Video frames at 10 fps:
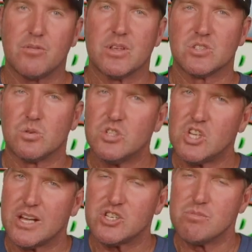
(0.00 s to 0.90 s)
there's a good
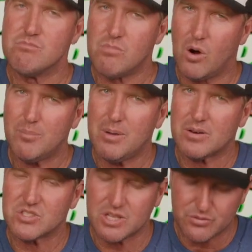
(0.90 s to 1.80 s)
chance you might be able
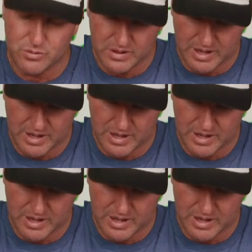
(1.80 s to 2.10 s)
to see it through the